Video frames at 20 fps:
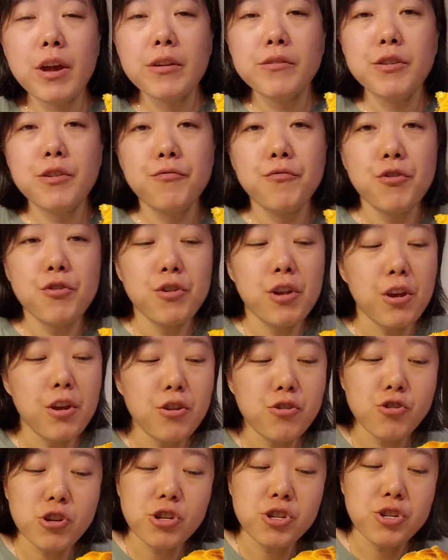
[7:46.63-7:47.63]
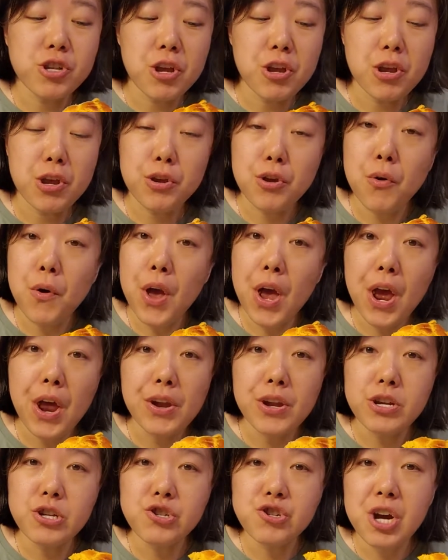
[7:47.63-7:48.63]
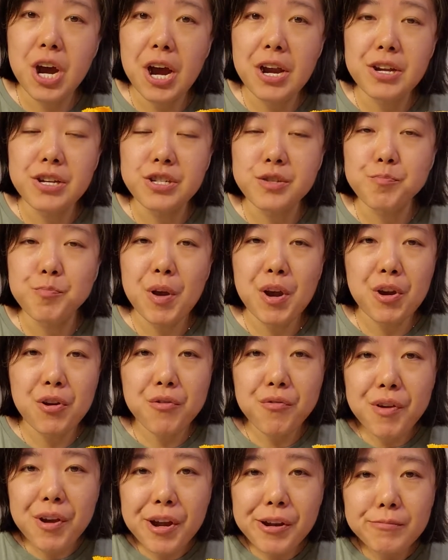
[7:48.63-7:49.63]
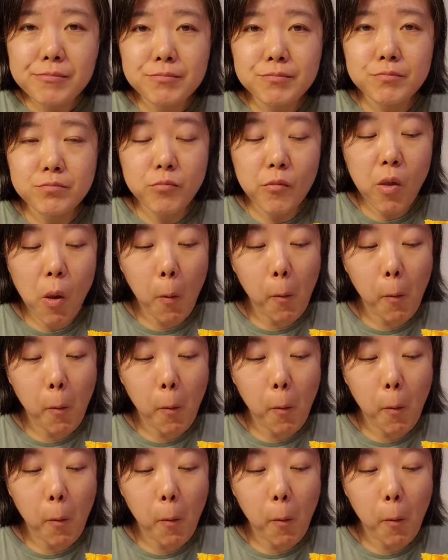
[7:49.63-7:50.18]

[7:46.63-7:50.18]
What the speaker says: You can, if you're like interested, you can go any Chinese bakery.